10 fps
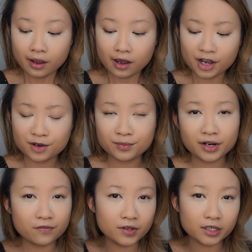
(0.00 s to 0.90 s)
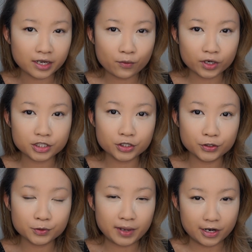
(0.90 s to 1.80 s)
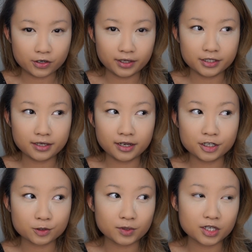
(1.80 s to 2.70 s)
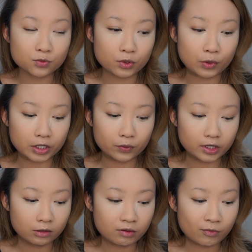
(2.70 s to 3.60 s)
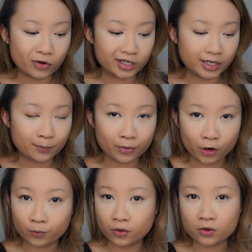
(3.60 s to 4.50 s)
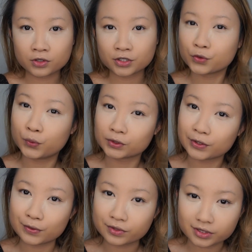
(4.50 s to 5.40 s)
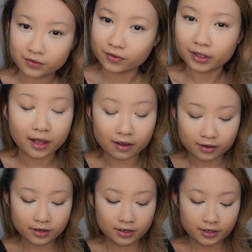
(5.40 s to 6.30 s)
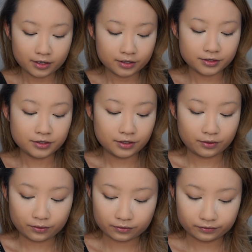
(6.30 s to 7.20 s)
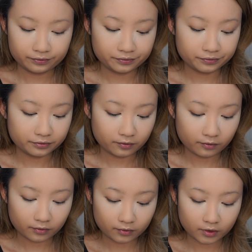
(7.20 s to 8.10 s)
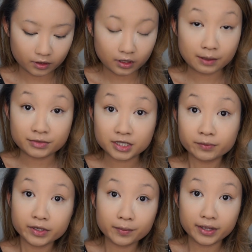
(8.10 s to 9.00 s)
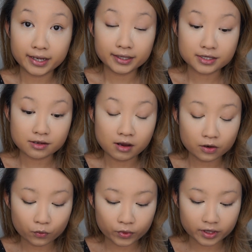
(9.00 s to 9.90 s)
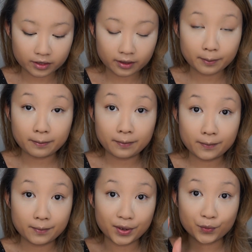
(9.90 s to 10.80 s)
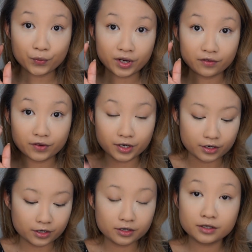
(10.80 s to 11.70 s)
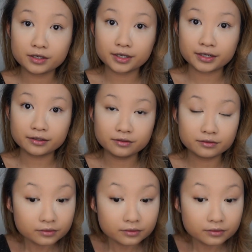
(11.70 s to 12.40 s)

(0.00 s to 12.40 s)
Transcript: But I felt like I wanted to use Painterly today just because we're working with a little bit more like purples and cool tones, stuff like that. So I'm just gonna be applying this on with my ring finger here.